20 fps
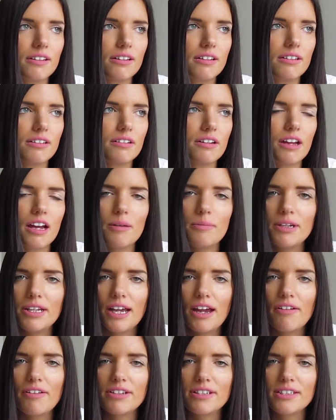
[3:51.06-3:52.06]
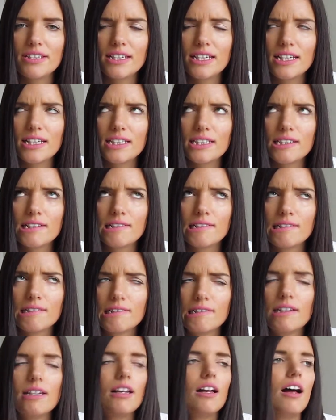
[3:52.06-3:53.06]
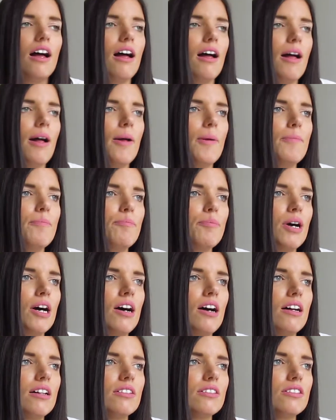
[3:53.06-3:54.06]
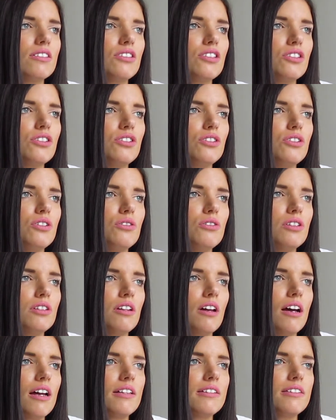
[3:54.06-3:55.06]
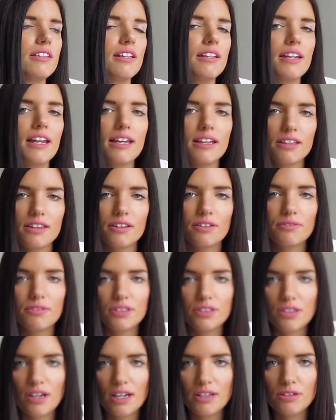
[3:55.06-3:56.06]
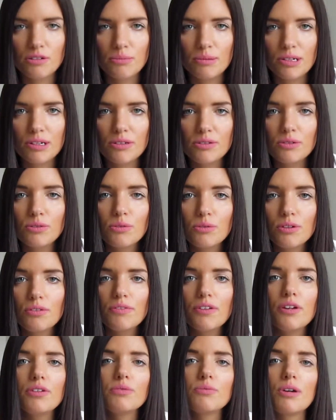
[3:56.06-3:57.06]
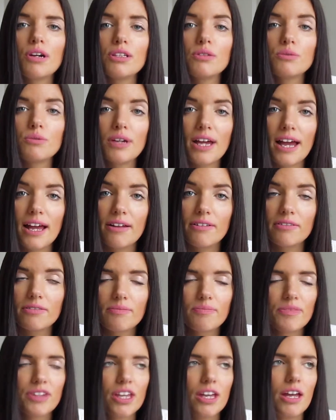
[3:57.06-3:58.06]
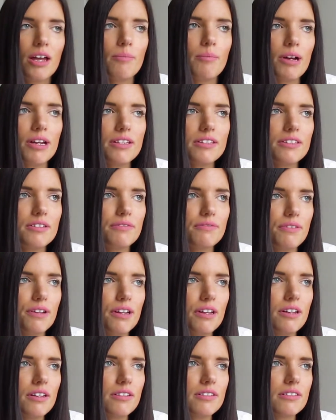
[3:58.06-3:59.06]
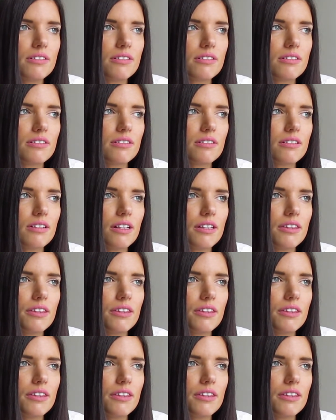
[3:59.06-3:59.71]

I don't know how many characters it is, but just utilise the length of the title, because all of those words will count. But it's the first, I